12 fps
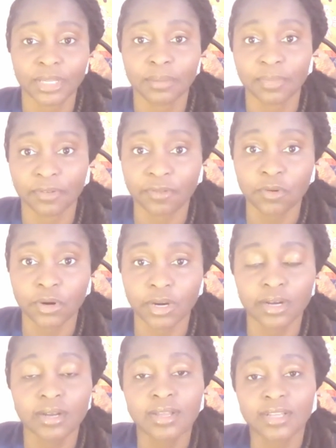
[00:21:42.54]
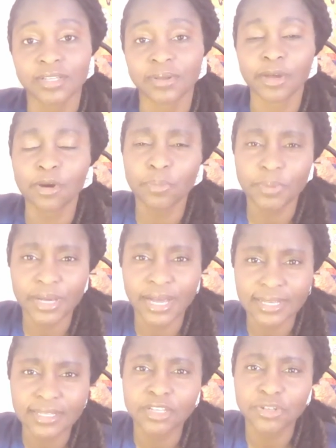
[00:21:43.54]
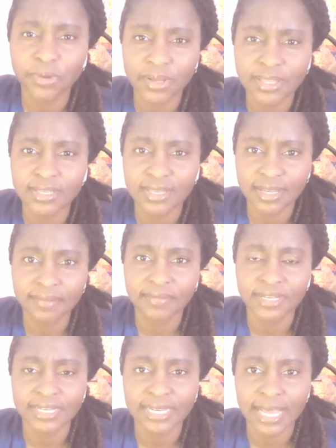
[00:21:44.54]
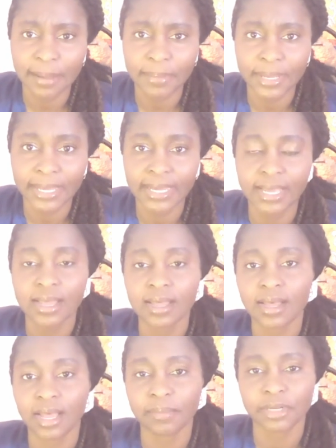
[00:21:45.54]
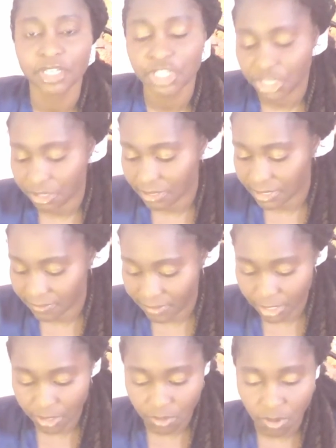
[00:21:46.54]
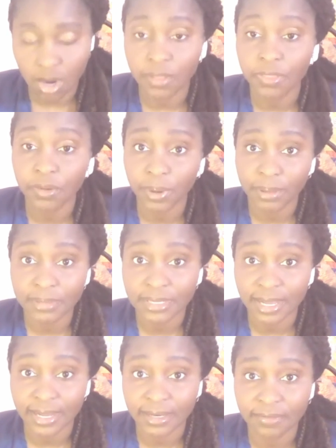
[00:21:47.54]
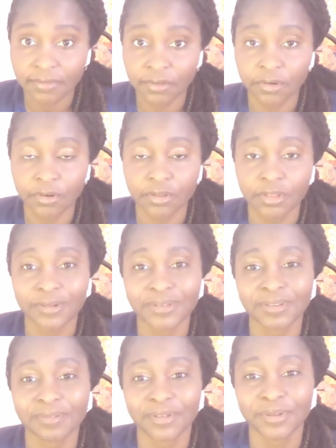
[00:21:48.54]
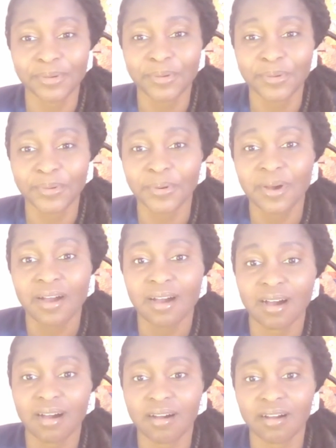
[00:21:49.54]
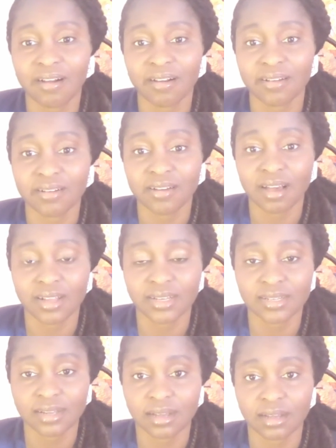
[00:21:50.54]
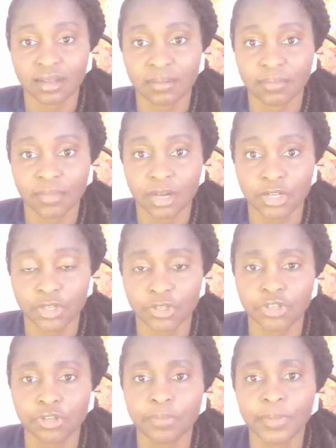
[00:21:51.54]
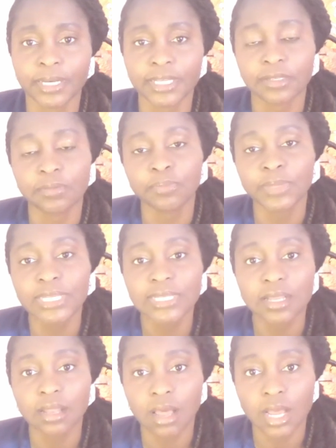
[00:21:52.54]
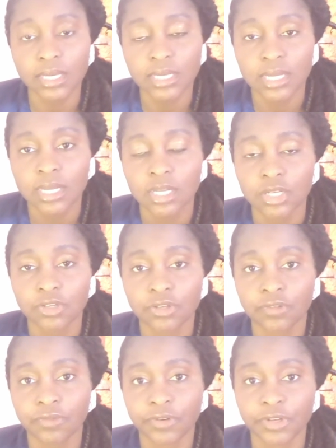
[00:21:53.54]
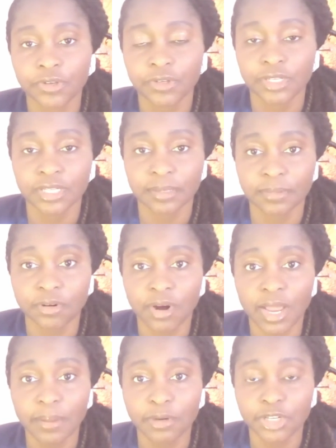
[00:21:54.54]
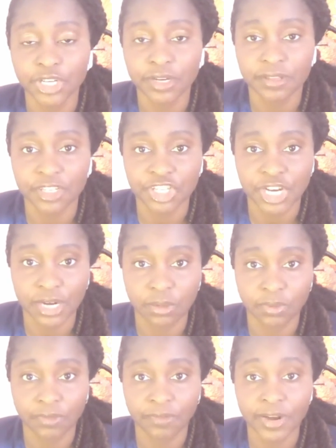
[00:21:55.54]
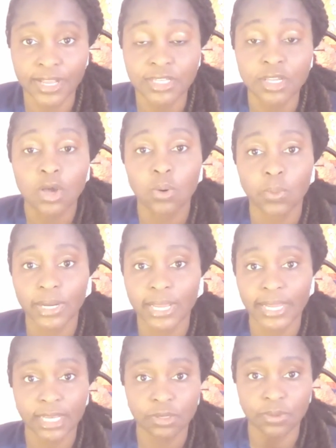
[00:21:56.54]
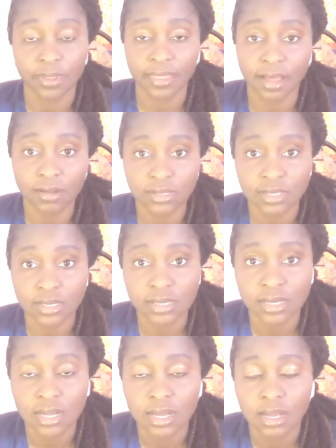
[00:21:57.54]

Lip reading: before. So I hope you guys enjoyed this EFT tapping. I'm going to share this video on the website for those of you who are not on YouTube, but it means a lot for you to subscribe or share this channel with friends. When I get to 1,000